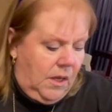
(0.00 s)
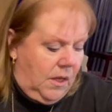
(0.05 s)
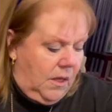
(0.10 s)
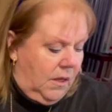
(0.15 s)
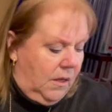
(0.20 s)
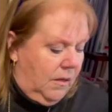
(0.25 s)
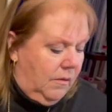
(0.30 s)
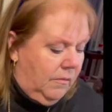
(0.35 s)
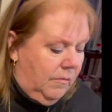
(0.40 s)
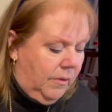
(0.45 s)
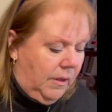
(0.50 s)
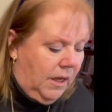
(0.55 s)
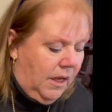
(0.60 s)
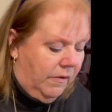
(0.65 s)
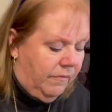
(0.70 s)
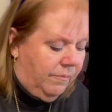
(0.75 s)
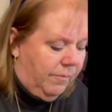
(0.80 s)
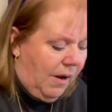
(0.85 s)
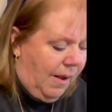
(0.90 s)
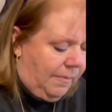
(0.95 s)
And we
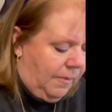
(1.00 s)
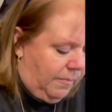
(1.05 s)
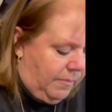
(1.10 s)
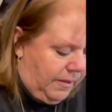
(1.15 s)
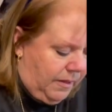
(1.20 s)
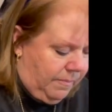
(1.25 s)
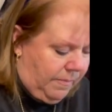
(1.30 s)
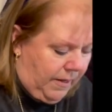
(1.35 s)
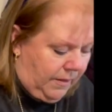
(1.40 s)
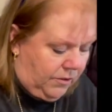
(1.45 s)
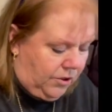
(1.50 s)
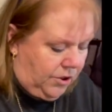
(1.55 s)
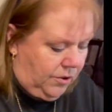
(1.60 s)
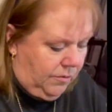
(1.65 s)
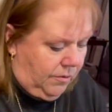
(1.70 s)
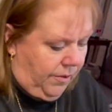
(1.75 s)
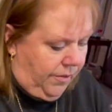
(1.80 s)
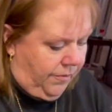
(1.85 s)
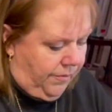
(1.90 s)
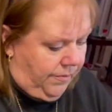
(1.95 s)
have probably about two